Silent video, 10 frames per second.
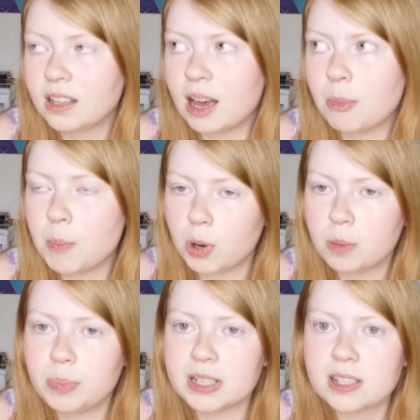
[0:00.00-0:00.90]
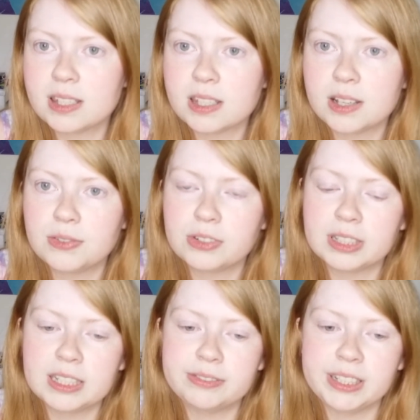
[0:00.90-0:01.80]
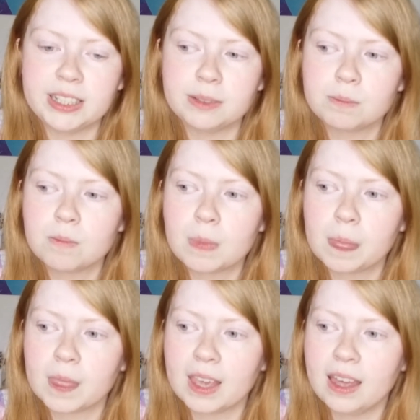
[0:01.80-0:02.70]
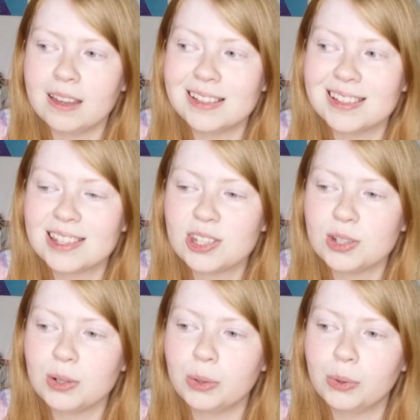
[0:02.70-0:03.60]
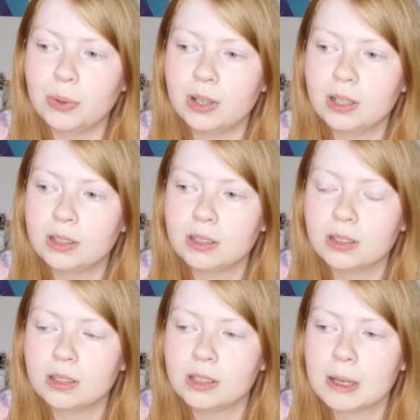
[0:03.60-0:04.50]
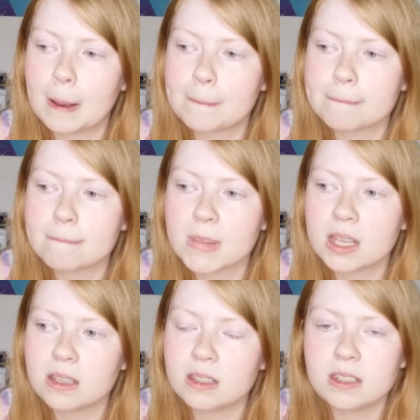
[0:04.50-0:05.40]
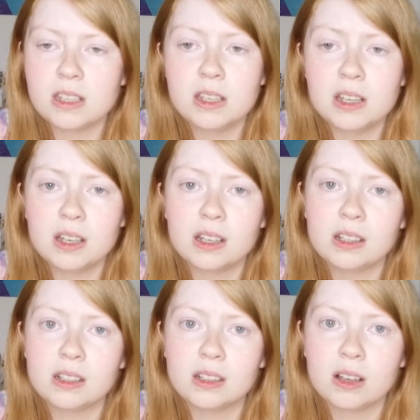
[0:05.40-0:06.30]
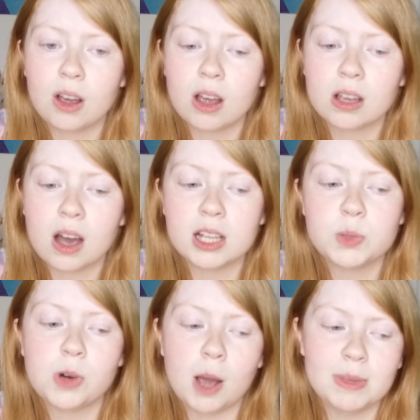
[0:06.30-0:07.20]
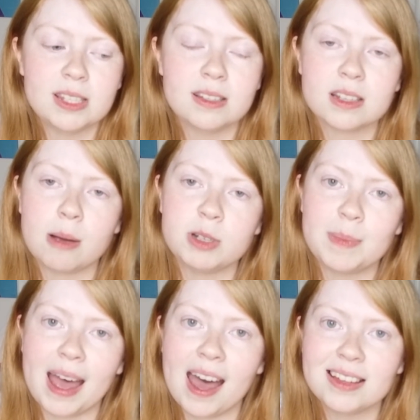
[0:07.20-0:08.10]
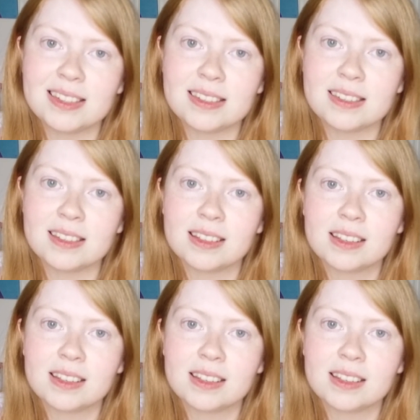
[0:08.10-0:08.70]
that my purpose for living is to see God's promises come to pass,